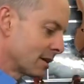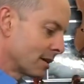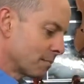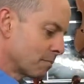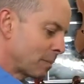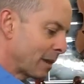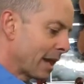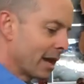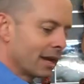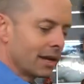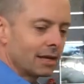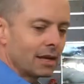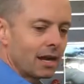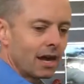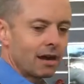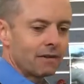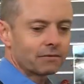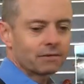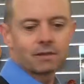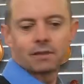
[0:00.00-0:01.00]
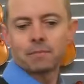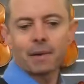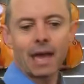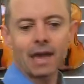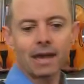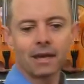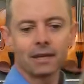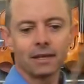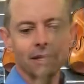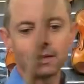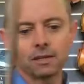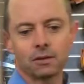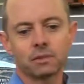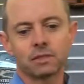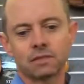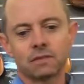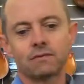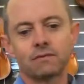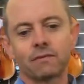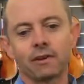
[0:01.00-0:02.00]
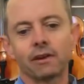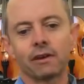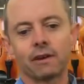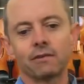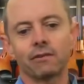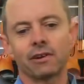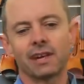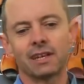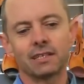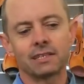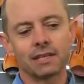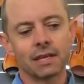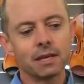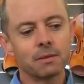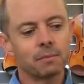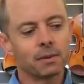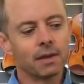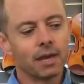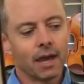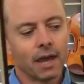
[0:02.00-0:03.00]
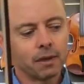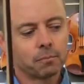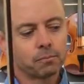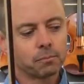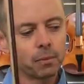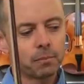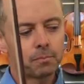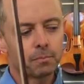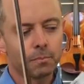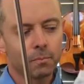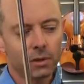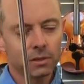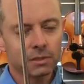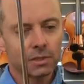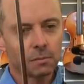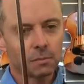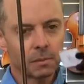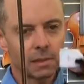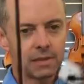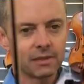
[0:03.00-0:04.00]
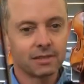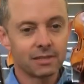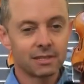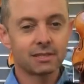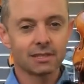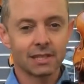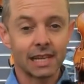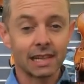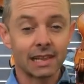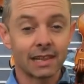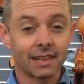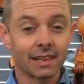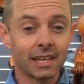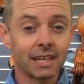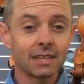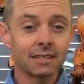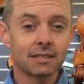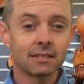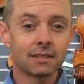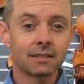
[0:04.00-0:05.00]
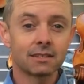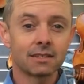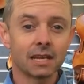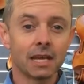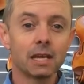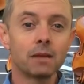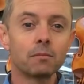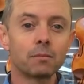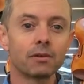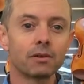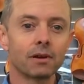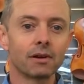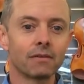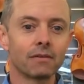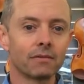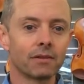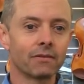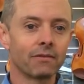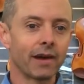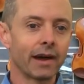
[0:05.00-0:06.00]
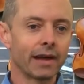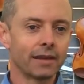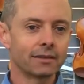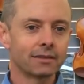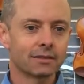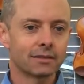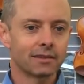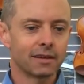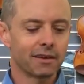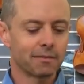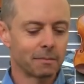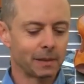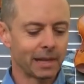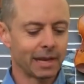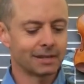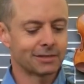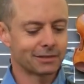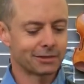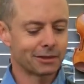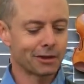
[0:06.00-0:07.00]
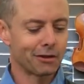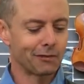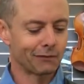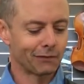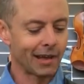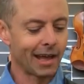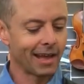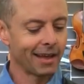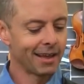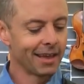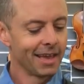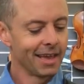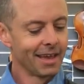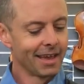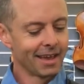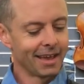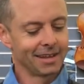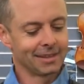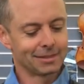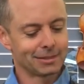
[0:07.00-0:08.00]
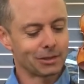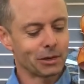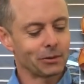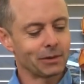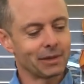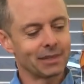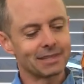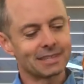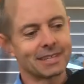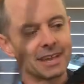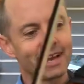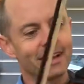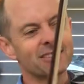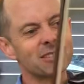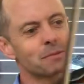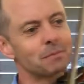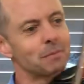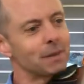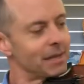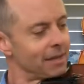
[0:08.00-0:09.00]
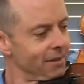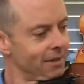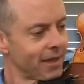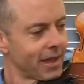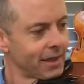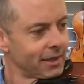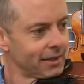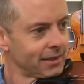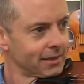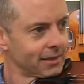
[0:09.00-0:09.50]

playing it after the Paganini, which is very, very deep, and possibly this is the least deep of the violins that I've played so far, and so it sounds a bit like